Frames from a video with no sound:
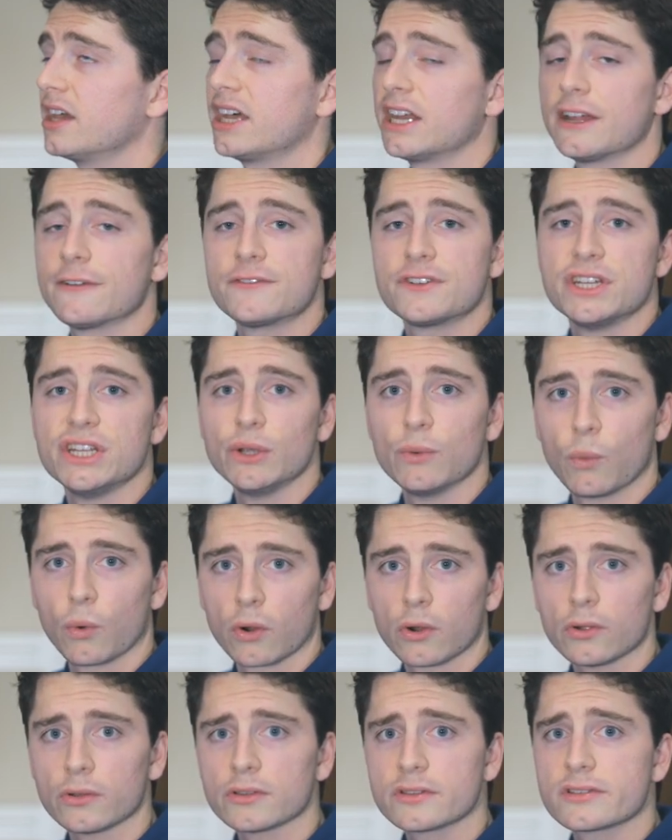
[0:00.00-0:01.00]
NFT
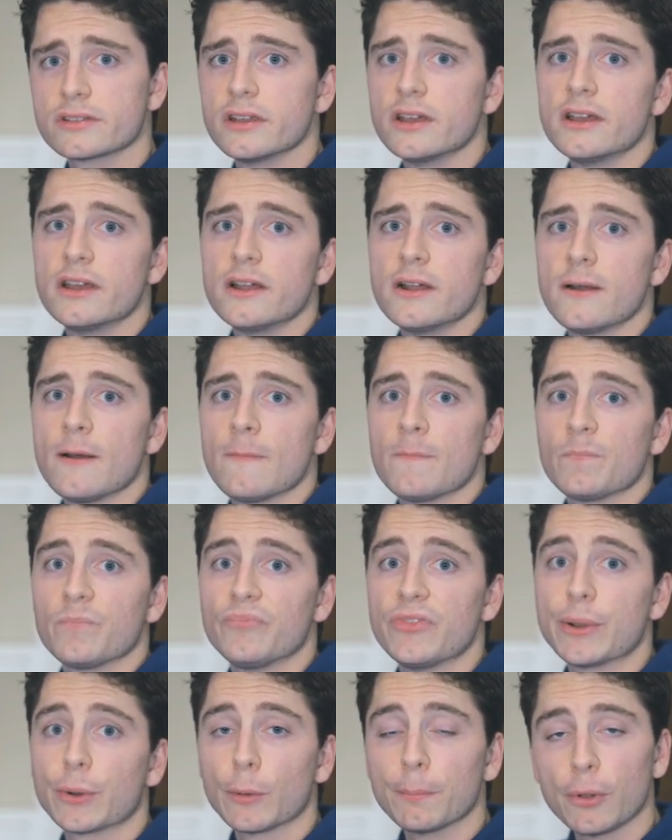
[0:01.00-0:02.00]
worlds,
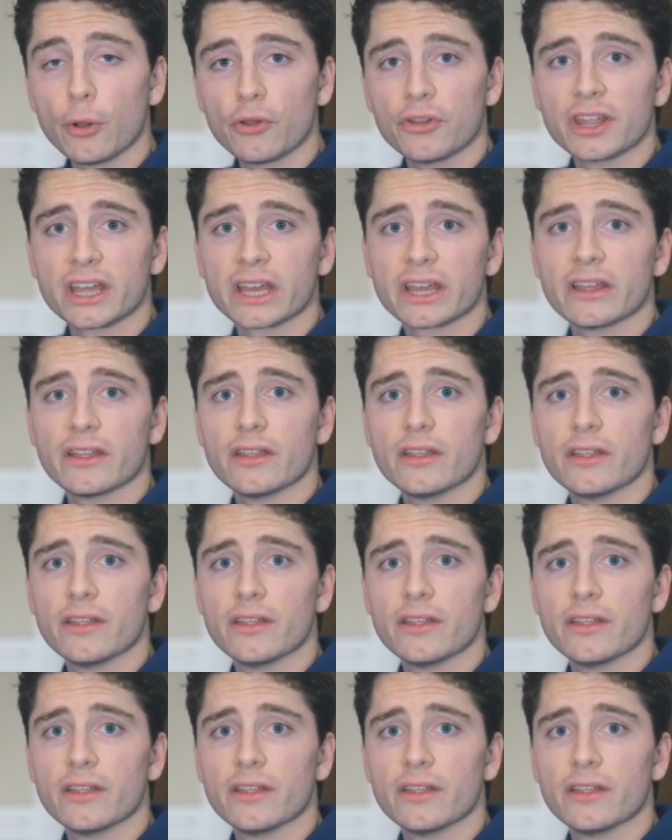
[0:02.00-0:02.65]
they were building